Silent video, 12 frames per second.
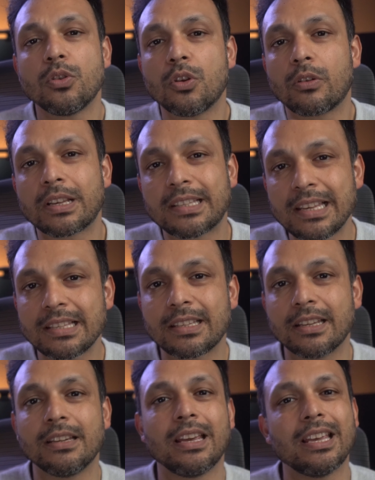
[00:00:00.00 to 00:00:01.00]
your
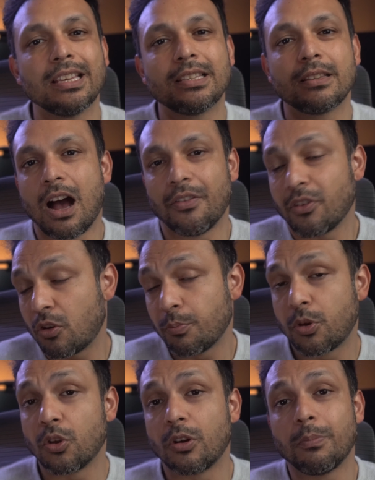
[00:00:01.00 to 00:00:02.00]
assistant is on the
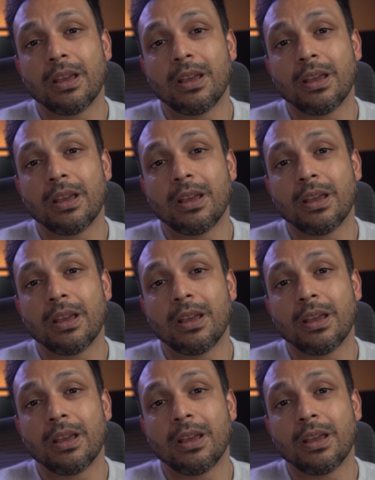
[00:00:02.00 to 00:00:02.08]
computer